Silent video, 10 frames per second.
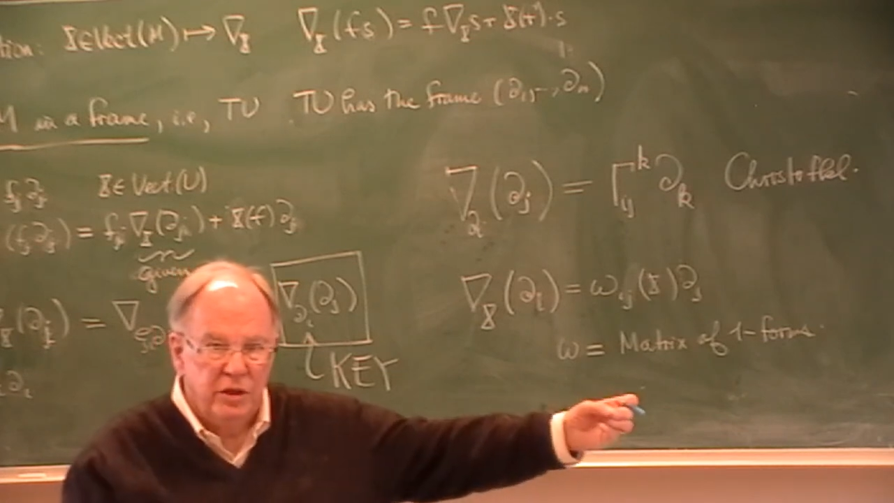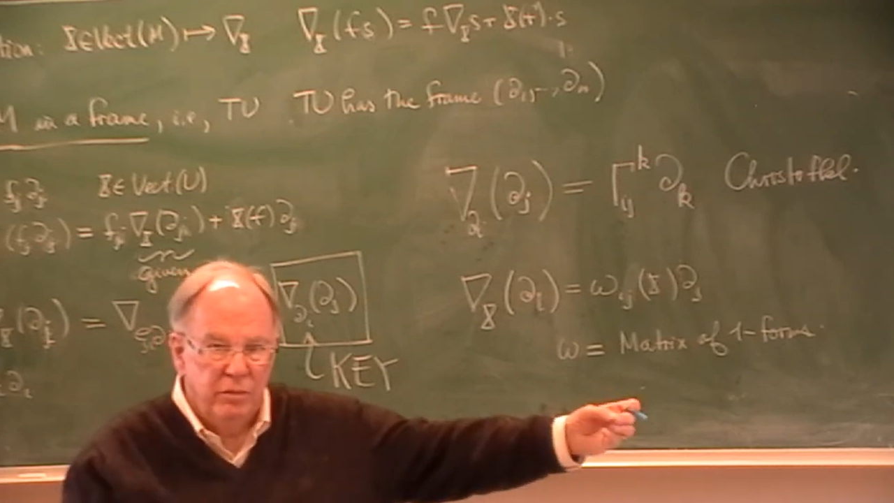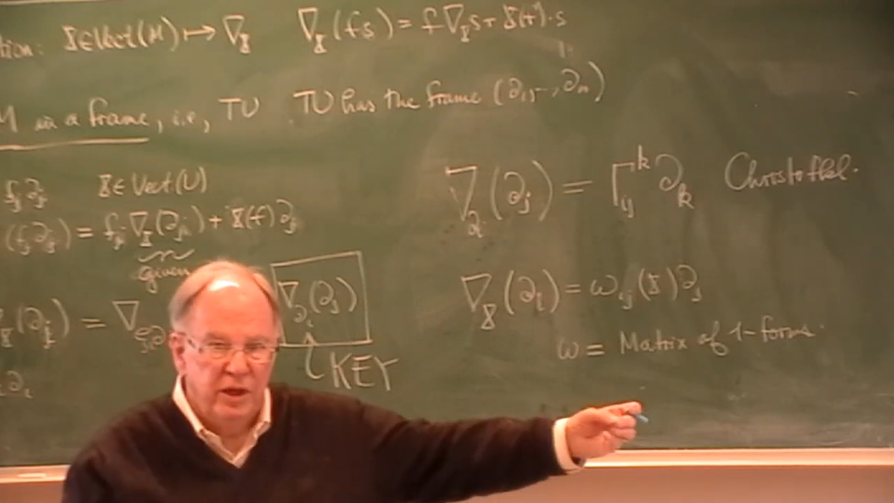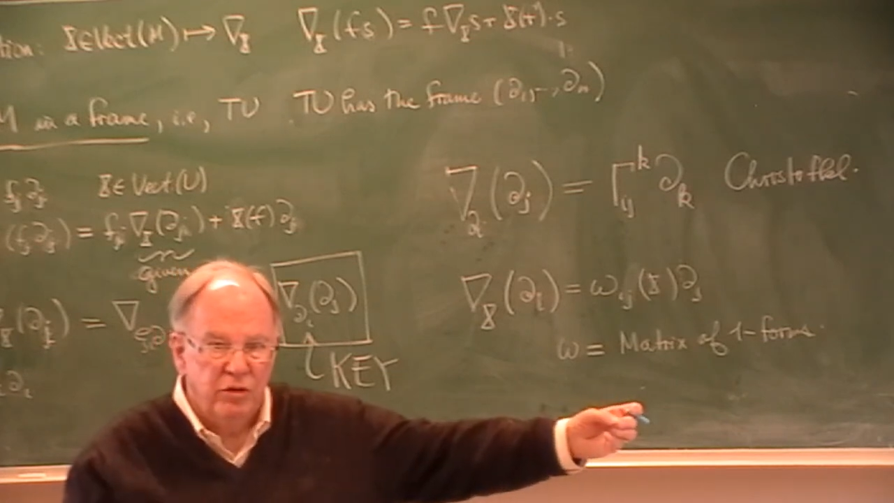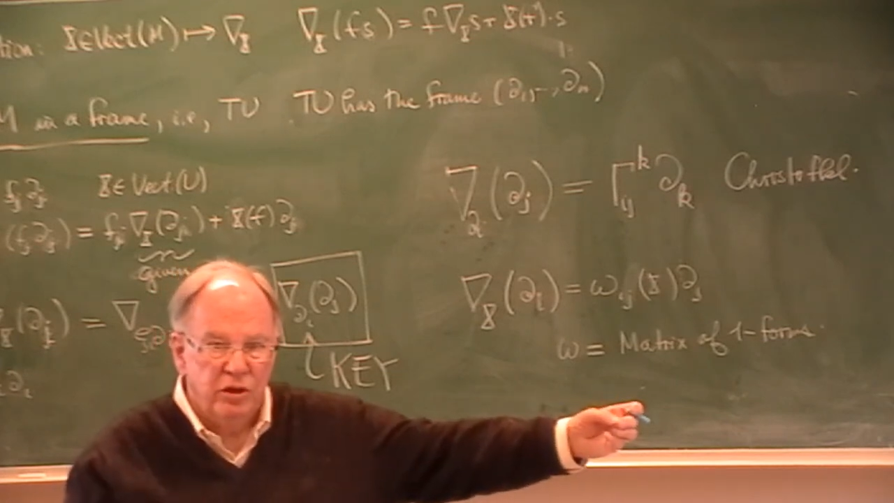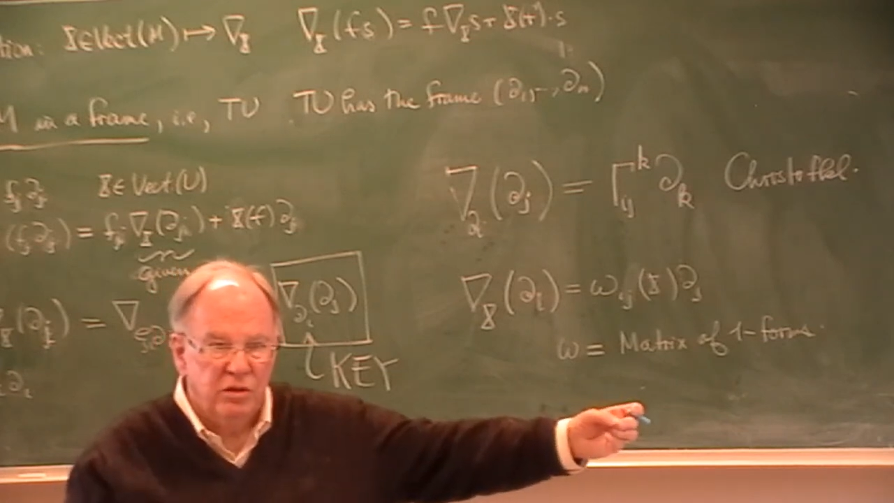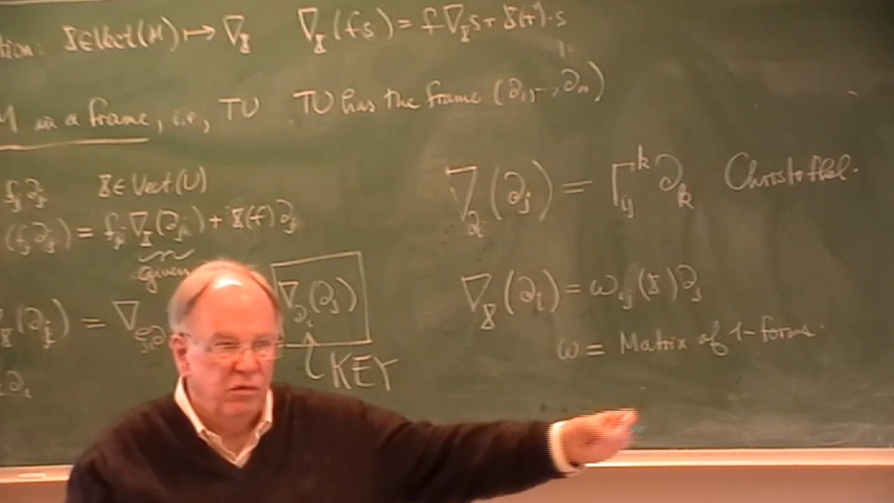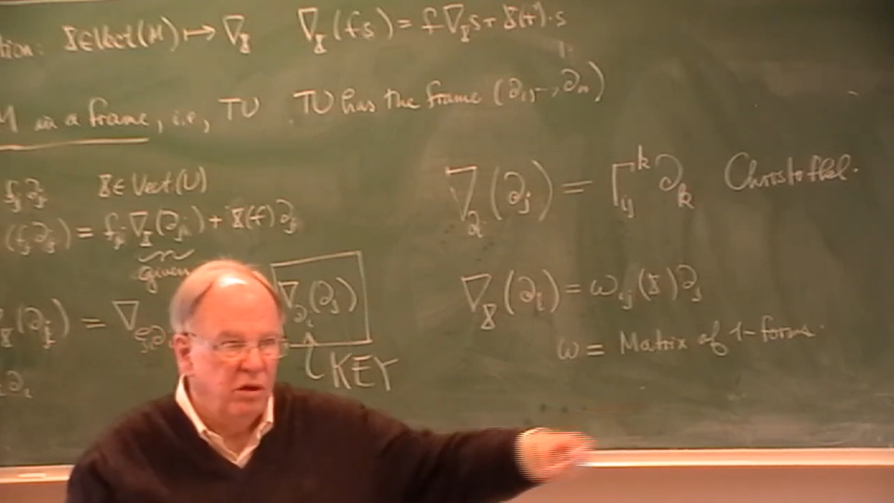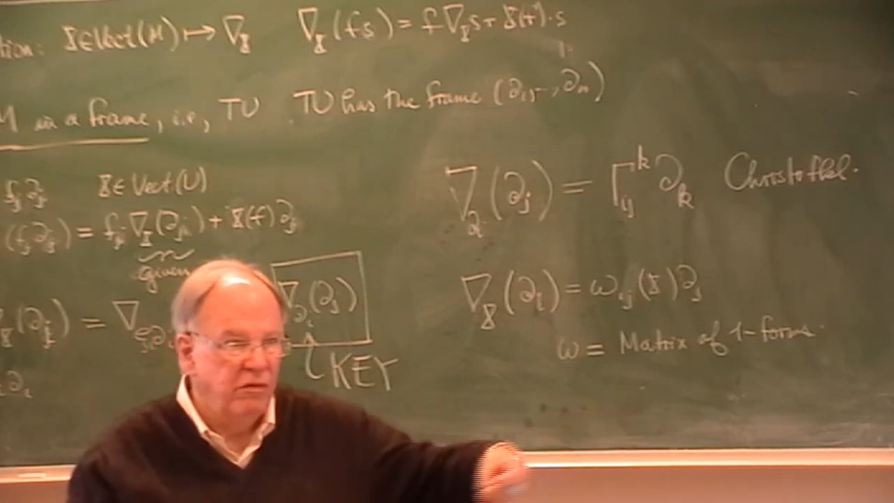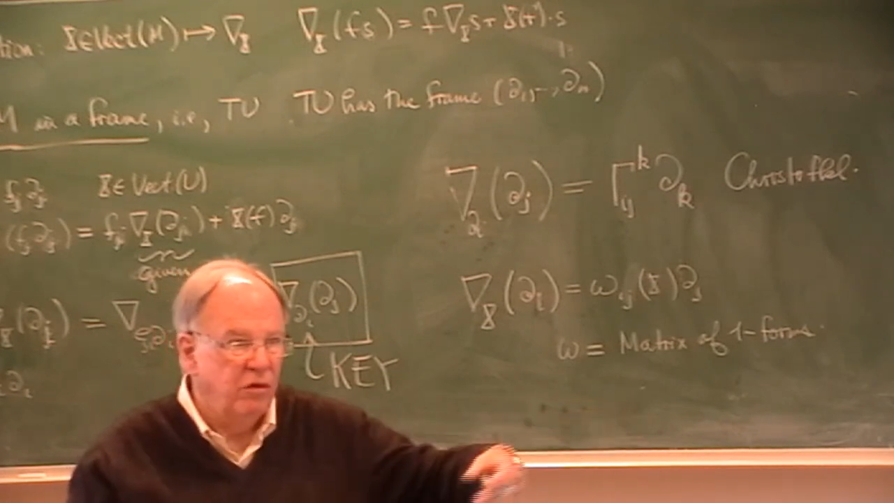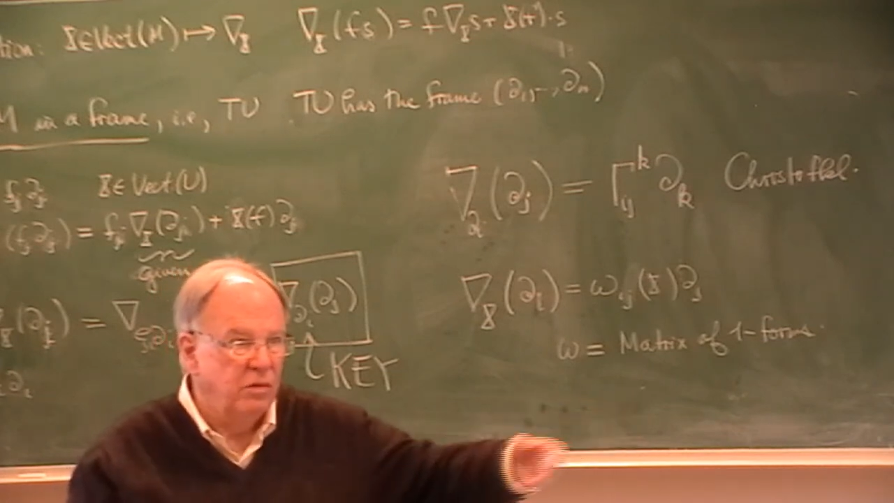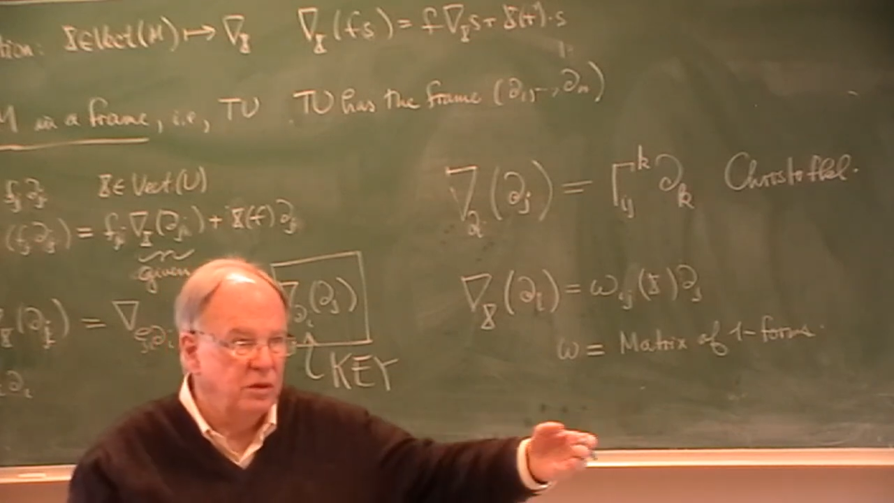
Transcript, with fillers: matrix of one